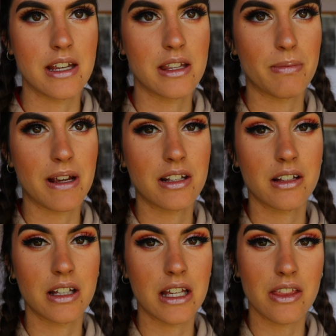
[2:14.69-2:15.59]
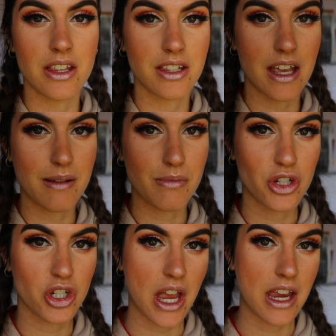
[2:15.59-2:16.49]
is basically the same
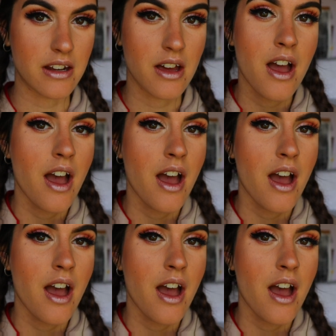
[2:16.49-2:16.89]
shade